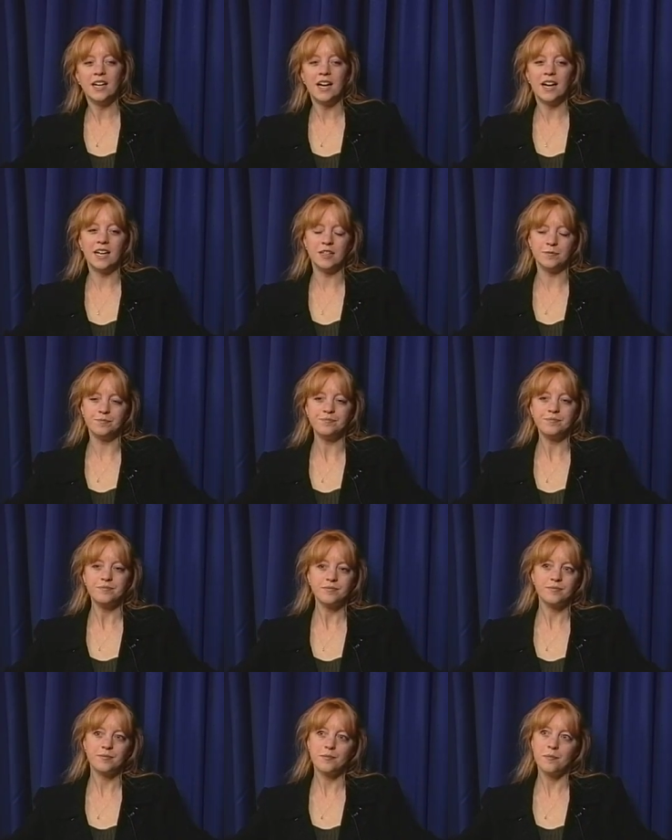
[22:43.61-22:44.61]
And
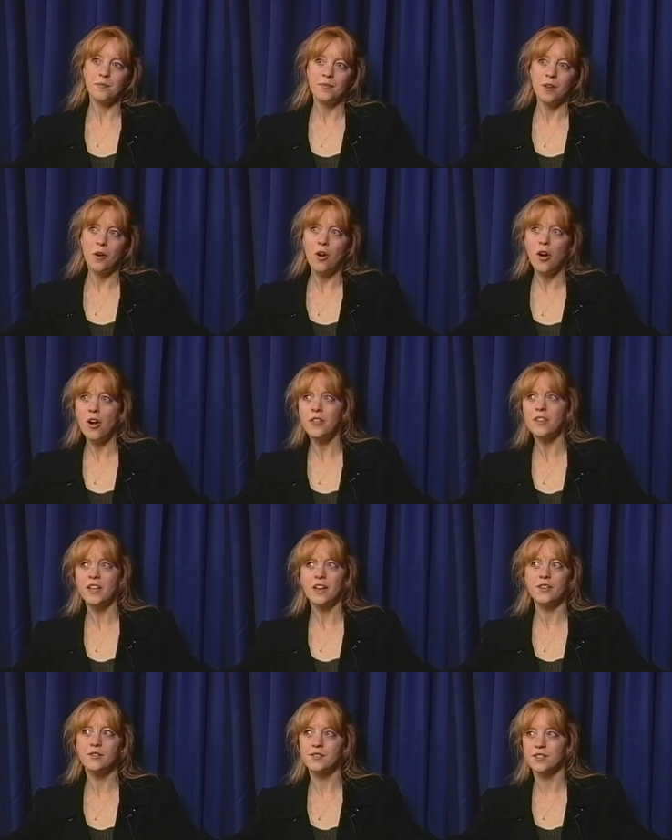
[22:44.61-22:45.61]
all
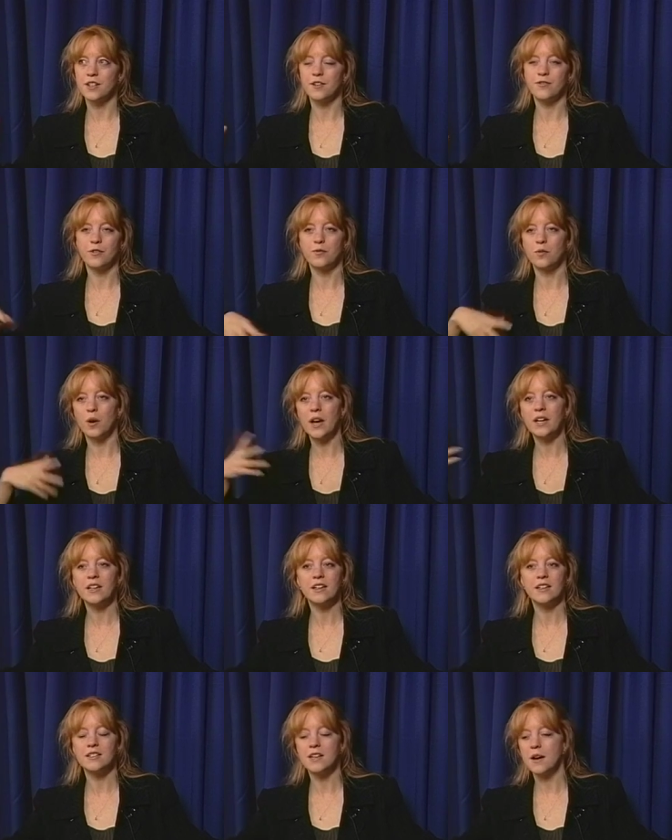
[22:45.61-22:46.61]
the other stuff of
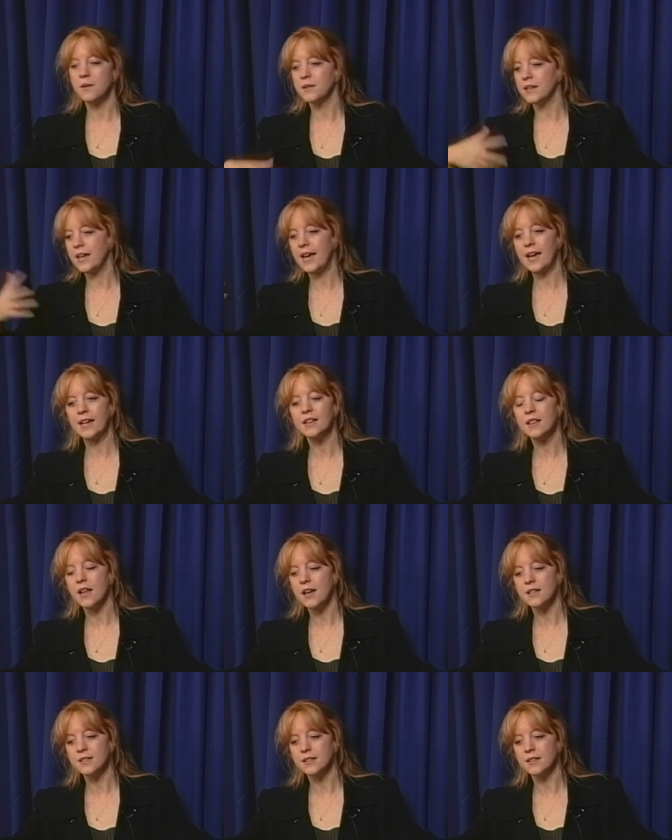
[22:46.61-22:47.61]
writing it down and
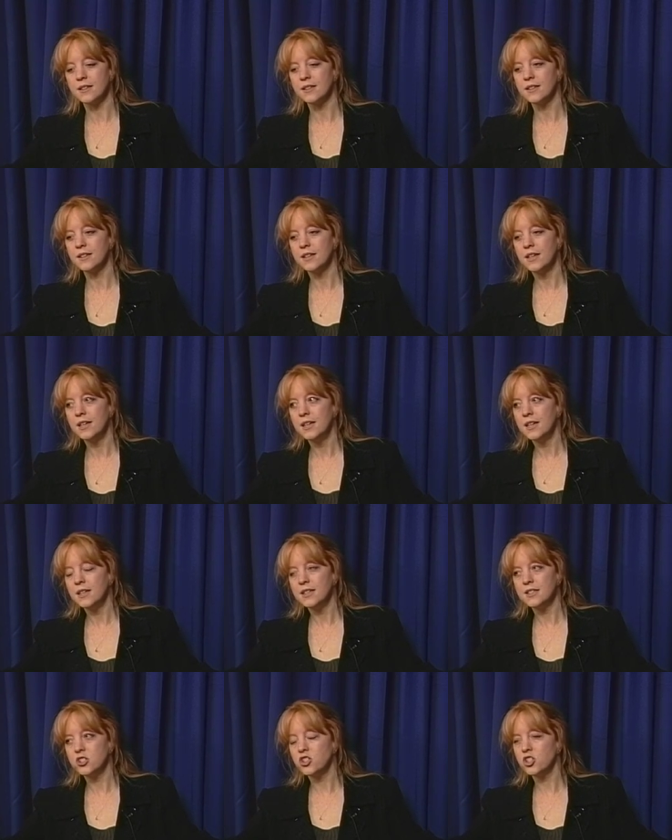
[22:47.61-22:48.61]
analyzing it
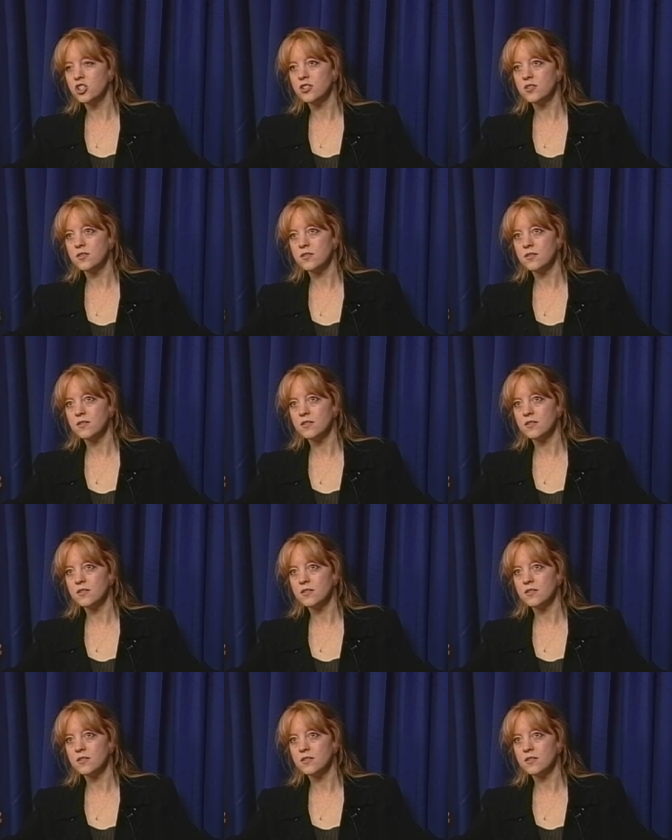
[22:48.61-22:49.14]
is just